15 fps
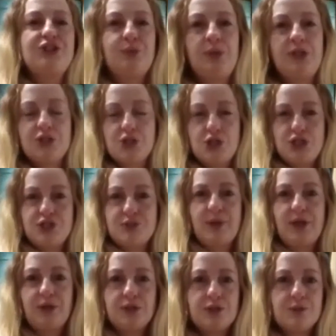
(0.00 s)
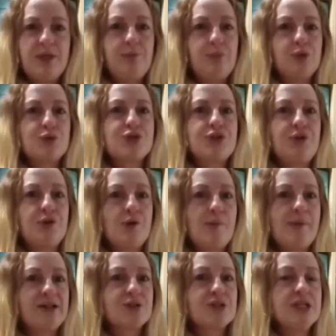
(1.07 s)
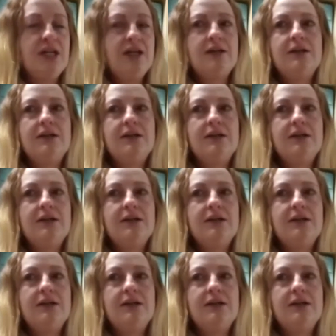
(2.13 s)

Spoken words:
she wished she'd spoken to people sooner about it,